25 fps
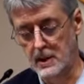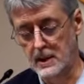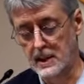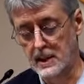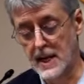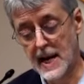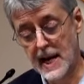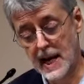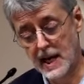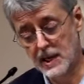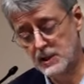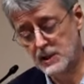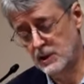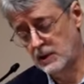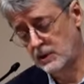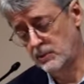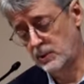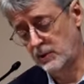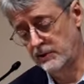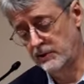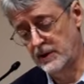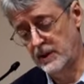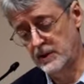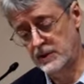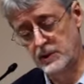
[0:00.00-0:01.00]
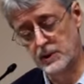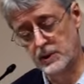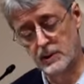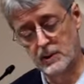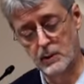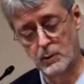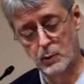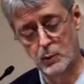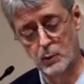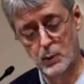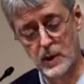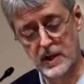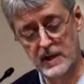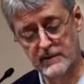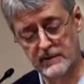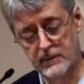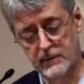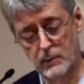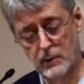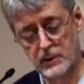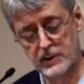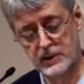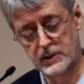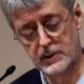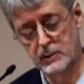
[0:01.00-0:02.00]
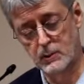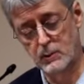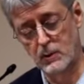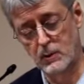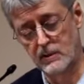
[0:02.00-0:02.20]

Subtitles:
an adjunct professor at Wake Forest